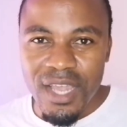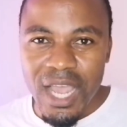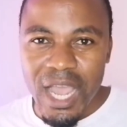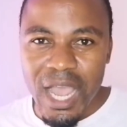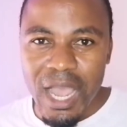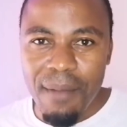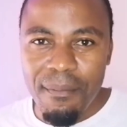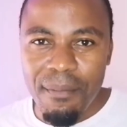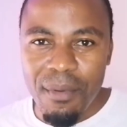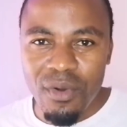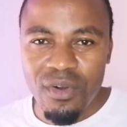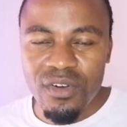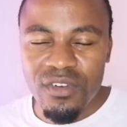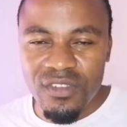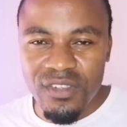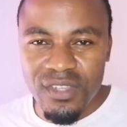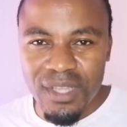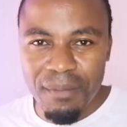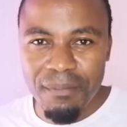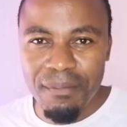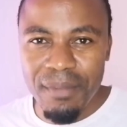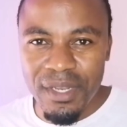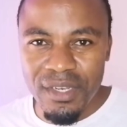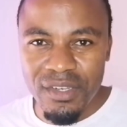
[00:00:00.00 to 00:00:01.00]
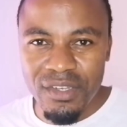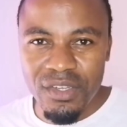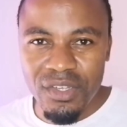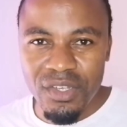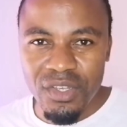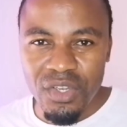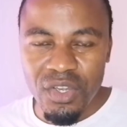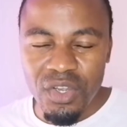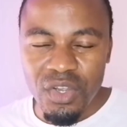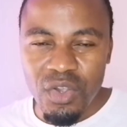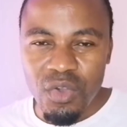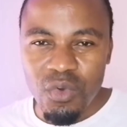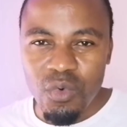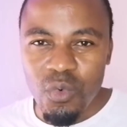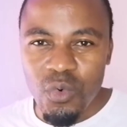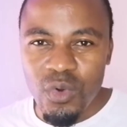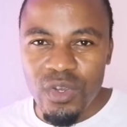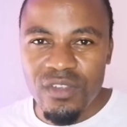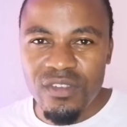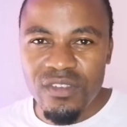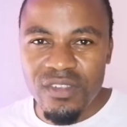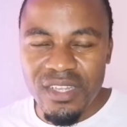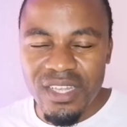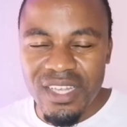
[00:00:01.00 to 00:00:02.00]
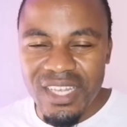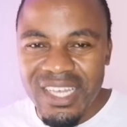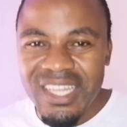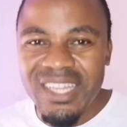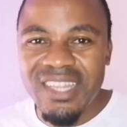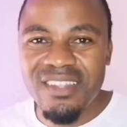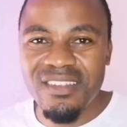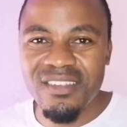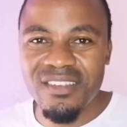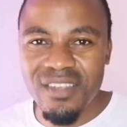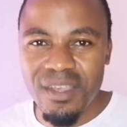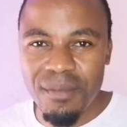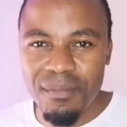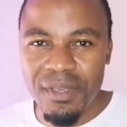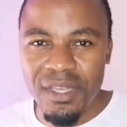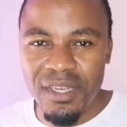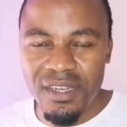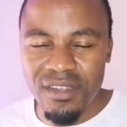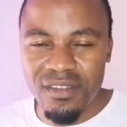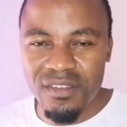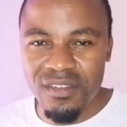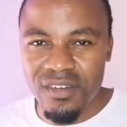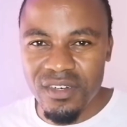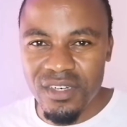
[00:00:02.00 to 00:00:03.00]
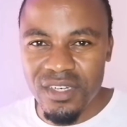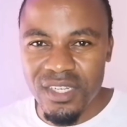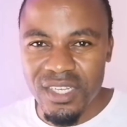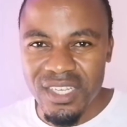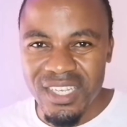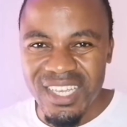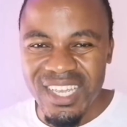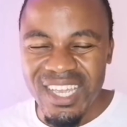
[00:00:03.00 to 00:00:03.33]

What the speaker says: about somebody who is in the same industry,